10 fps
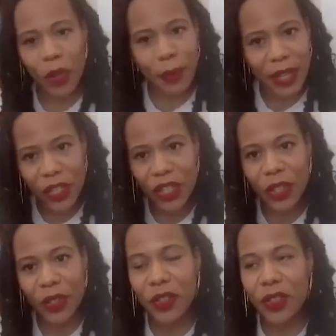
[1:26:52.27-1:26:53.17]
have been
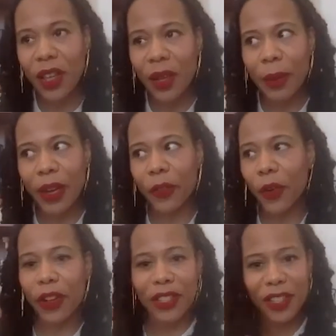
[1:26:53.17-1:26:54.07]
issues. But of
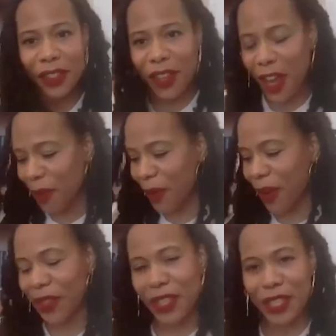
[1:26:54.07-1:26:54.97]
course, it doesn't talk
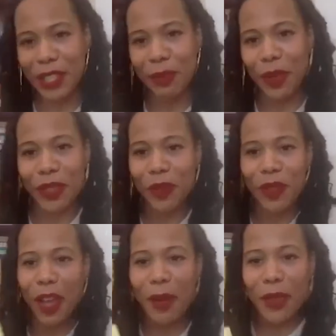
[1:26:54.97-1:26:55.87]
about, these books don't
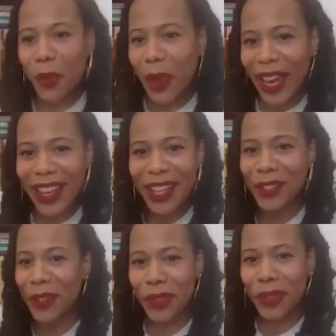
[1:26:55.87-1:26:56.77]
talk about the wait-ins
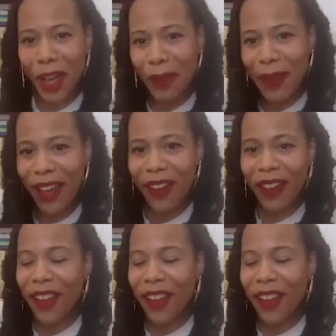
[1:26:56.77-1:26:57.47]
or don't talk about,